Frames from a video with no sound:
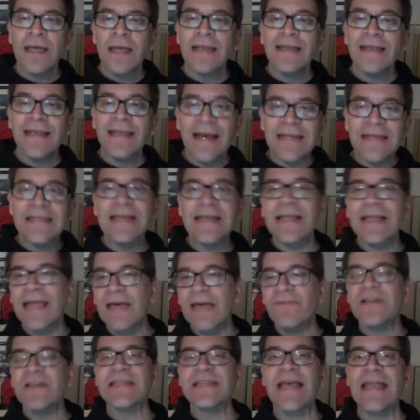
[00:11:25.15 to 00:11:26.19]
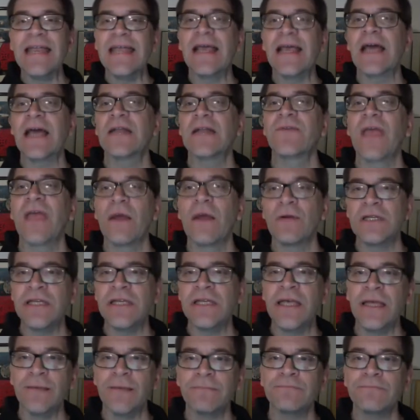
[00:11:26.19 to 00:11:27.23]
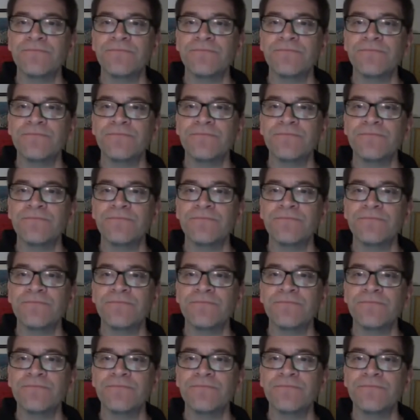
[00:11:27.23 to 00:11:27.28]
doesn't give us any kind of guarantee.